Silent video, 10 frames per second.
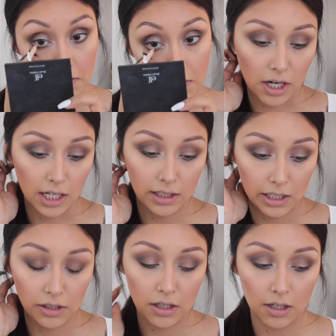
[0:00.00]
For
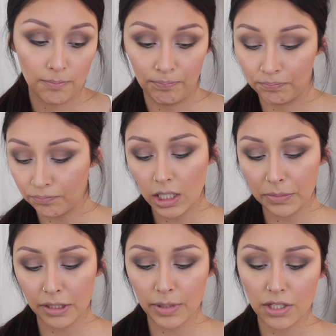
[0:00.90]
eyeliner,
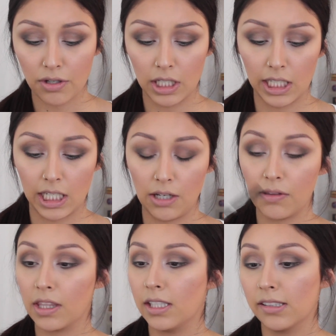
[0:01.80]
I'm going to be trying
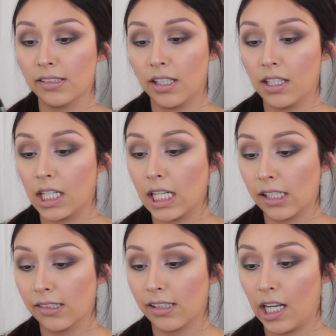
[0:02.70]
out this
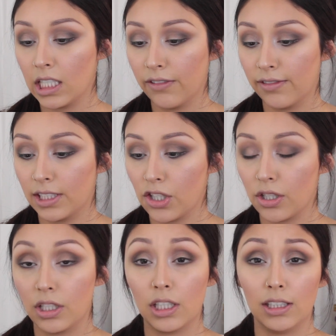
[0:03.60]
NYX High
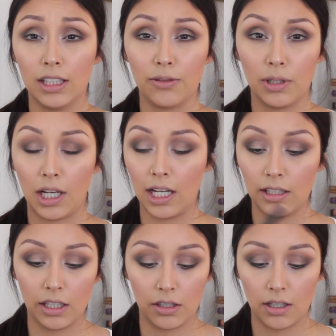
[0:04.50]
Definition liquid
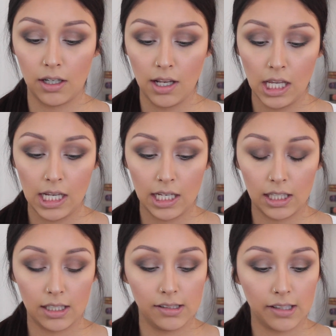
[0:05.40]
eyeliner.
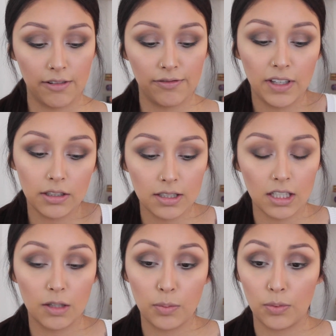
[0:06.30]
It is a felt
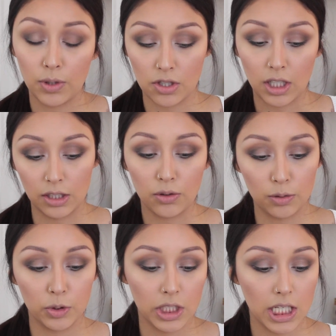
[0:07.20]
tip, which I
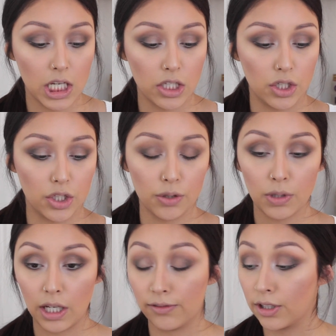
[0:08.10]
normally
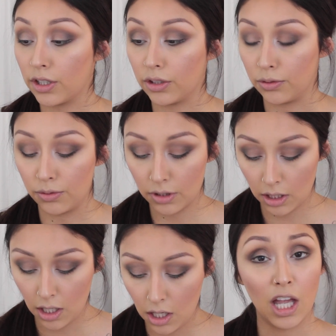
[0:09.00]
don't ever
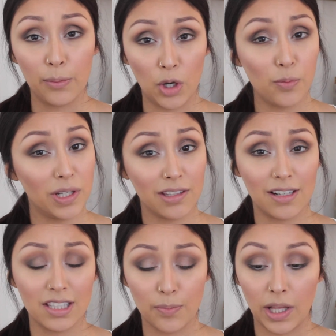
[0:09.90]
use. I'm hoping
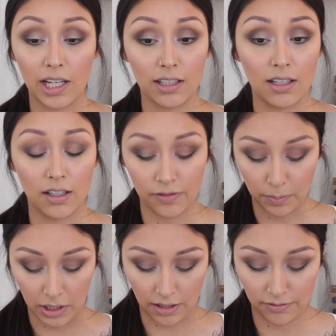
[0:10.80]
that it's black enough,
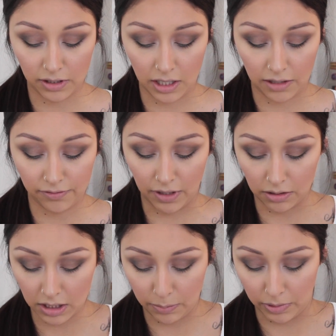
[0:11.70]
but I feel like
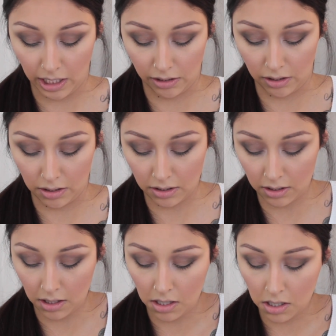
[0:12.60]
felt tip liners,